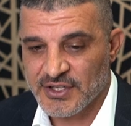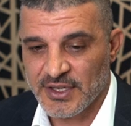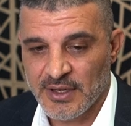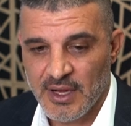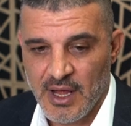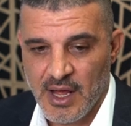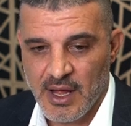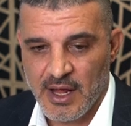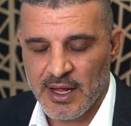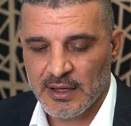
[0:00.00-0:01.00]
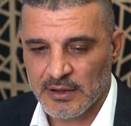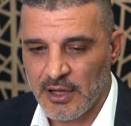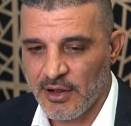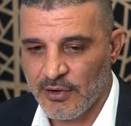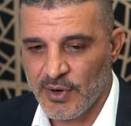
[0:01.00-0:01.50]
And a
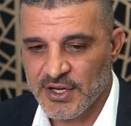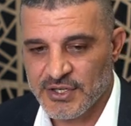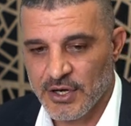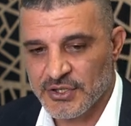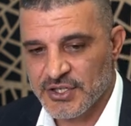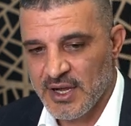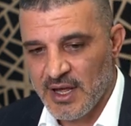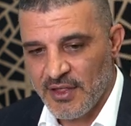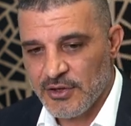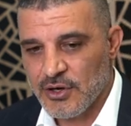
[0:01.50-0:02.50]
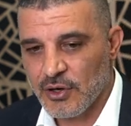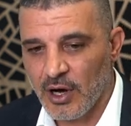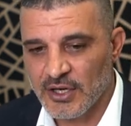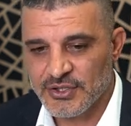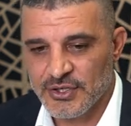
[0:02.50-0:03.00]
lot of the research that you
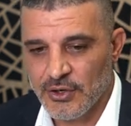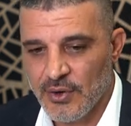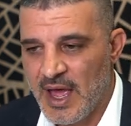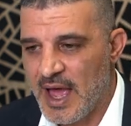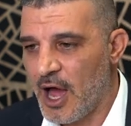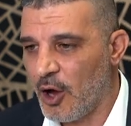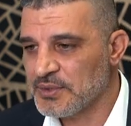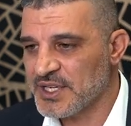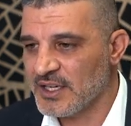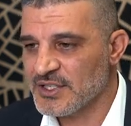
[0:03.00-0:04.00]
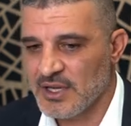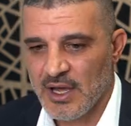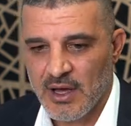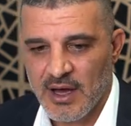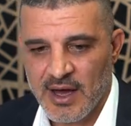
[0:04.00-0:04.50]
guys do helps us
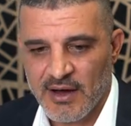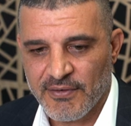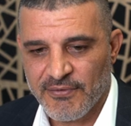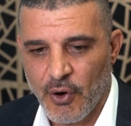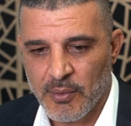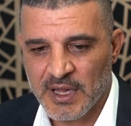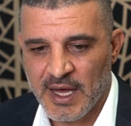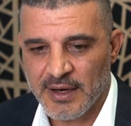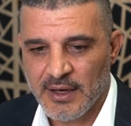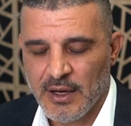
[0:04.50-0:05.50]
formulate